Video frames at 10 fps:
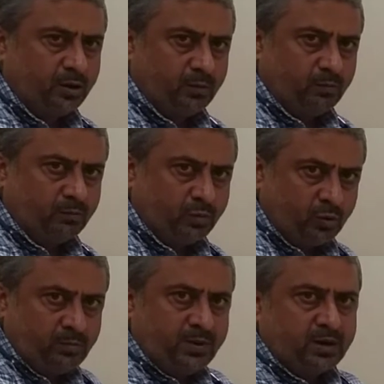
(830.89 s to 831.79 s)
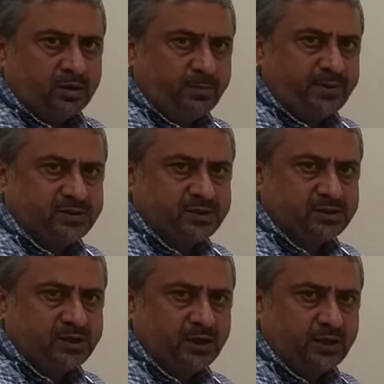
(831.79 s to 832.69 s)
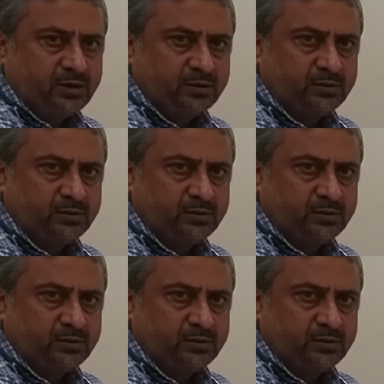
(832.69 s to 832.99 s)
More marker pens are selling,